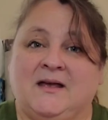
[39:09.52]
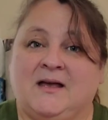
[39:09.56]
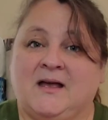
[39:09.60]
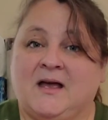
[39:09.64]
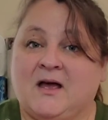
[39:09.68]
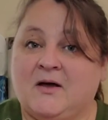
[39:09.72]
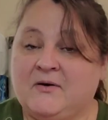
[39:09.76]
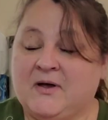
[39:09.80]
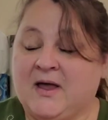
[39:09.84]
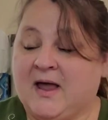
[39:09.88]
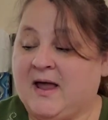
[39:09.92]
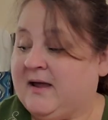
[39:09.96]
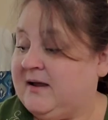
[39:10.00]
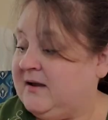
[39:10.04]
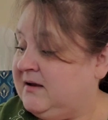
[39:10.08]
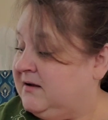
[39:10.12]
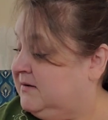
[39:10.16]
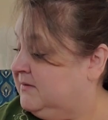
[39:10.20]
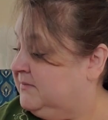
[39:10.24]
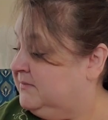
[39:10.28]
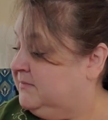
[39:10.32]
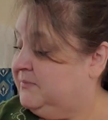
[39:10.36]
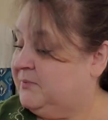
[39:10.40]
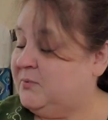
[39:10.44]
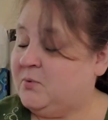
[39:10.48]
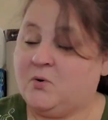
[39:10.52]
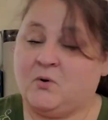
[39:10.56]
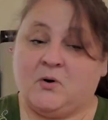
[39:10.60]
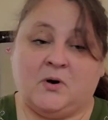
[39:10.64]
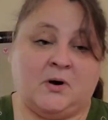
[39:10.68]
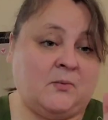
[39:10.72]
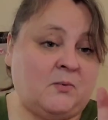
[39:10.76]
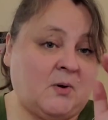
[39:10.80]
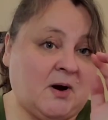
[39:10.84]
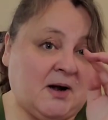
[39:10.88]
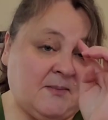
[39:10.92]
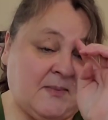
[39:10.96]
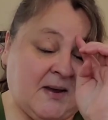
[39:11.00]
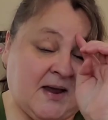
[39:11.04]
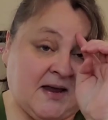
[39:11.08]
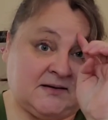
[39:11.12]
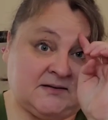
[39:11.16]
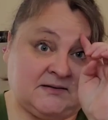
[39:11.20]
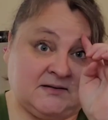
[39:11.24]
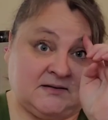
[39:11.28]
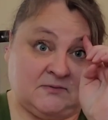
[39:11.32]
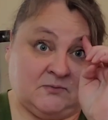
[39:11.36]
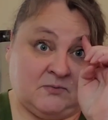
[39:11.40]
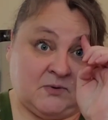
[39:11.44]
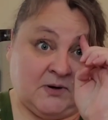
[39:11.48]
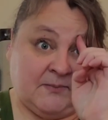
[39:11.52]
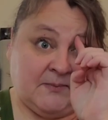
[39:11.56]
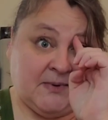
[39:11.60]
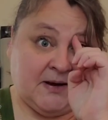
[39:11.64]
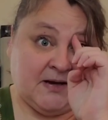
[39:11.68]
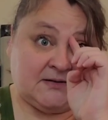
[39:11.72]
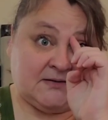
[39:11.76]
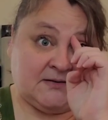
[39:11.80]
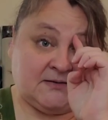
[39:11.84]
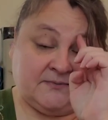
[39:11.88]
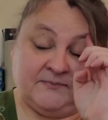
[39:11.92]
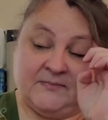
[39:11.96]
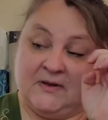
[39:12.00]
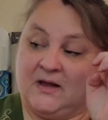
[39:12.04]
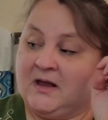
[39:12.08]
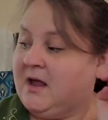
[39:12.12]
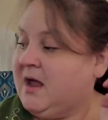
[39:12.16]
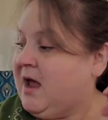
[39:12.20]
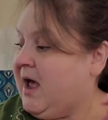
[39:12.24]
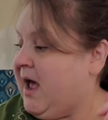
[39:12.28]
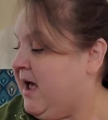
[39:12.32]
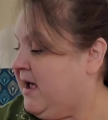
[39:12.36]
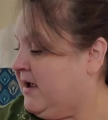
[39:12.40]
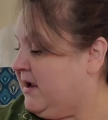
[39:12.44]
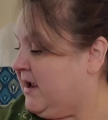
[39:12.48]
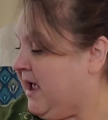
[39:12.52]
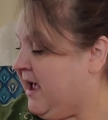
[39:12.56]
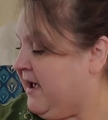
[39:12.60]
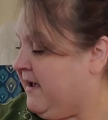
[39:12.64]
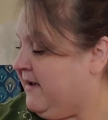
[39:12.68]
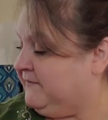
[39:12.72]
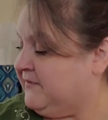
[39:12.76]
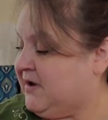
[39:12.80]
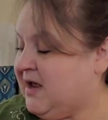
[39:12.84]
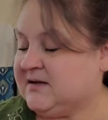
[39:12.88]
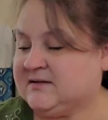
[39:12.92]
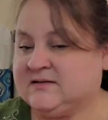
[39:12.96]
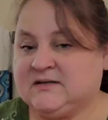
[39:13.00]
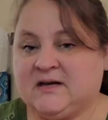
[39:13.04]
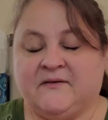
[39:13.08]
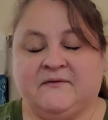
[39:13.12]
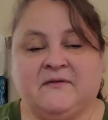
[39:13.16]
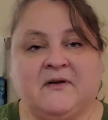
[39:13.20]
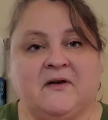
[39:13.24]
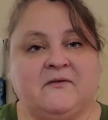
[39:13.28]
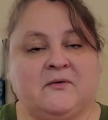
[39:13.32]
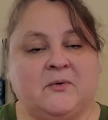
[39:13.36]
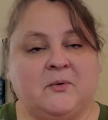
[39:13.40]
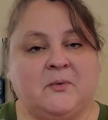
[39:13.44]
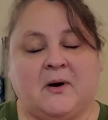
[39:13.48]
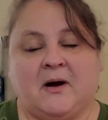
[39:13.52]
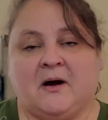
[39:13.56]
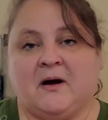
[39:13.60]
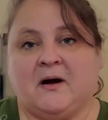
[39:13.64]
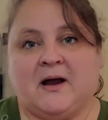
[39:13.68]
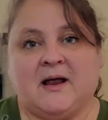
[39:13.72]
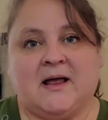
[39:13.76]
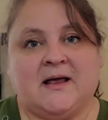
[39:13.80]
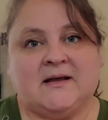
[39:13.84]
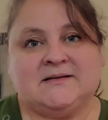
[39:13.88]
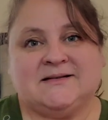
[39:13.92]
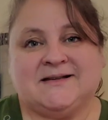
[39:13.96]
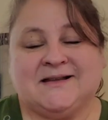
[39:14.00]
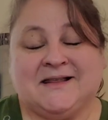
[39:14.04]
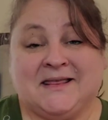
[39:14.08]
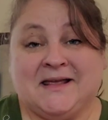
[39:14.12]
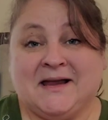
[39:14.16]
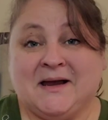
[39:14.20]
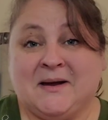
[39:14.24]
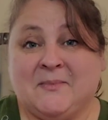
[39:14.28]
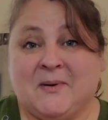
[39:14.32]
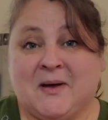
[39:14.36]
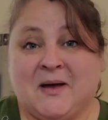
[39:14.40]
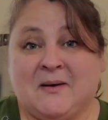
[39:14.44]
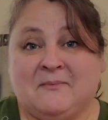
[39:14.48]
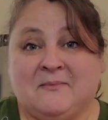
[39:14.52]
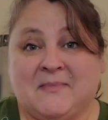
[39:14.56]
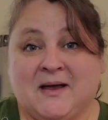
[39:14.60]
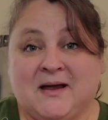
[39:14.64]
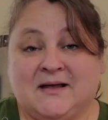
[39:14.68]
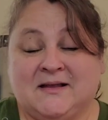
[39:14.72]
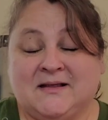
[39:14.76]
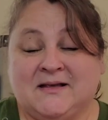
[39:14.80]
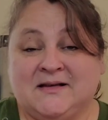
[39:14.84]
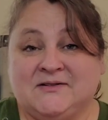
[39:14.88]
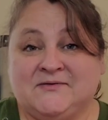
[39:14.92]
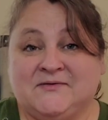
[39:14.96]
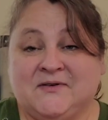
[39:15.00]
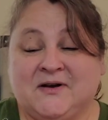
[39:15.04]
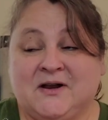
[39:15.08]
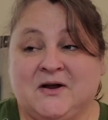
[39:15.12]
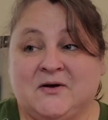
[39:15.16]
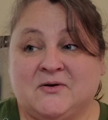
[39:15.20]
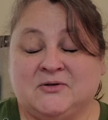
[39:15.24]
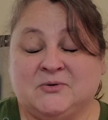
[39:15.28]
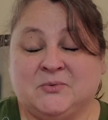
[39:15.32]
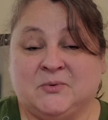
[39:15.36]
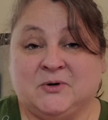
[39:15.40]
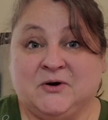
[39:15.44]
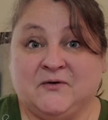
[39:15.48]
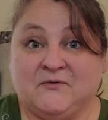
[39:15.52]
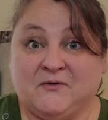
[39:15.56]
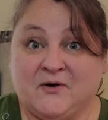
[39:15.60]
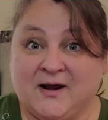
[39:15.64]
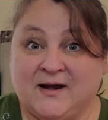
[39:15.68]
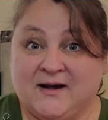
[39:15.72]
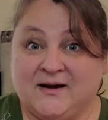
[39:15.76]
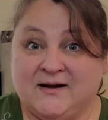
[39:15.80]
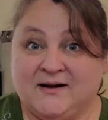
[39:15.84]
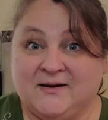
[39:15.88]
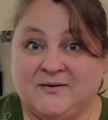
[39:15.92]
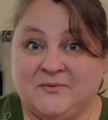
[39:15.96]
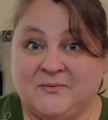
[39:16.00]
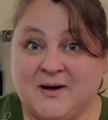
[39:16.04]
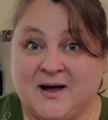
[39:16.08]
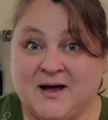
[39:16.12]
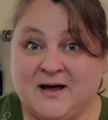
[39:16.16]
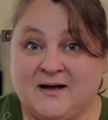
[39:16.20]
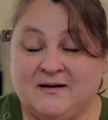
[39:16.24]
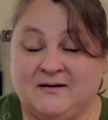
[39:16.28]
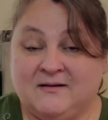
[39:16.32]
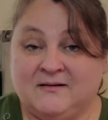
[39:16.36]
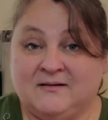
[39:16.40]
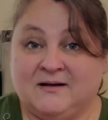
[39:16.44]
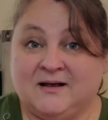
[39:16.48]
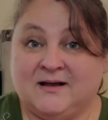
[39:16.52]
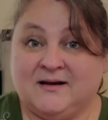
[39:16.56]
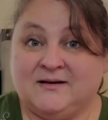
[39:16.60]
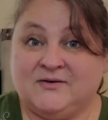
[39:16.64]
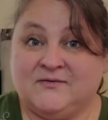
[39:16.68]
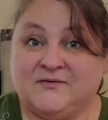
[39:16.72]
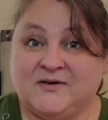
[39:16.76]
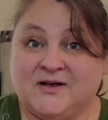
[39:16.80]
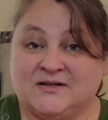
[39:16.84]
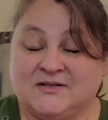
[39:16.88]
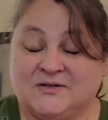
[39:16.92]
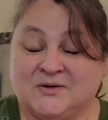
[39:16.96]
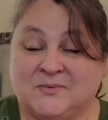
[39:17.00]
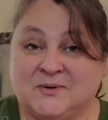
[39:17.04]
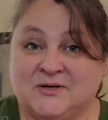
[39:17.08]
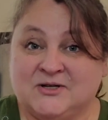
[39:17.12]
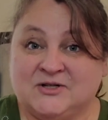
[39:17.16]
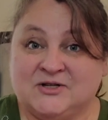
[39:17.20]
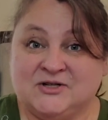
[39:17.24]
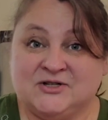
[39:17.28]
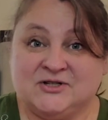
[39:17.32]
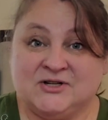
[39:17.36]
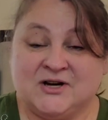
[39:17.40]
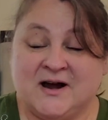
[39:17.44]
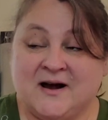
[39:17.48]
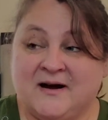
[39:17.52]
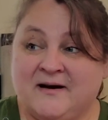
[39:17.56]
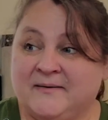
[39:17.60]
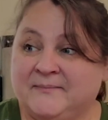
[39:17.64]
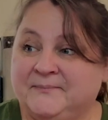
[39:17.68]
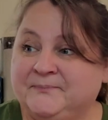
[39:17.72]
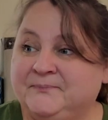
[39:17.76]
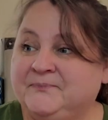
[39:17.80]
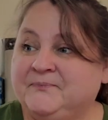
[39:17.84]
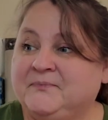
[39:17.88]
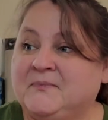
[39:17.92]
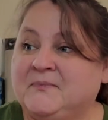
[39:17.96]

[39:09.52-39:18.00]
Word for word: Okay, boy, what a mess. What a mess. I, have got stuff everywhere. It's the thing about making these videos when you've waited a while and you've got so much to share.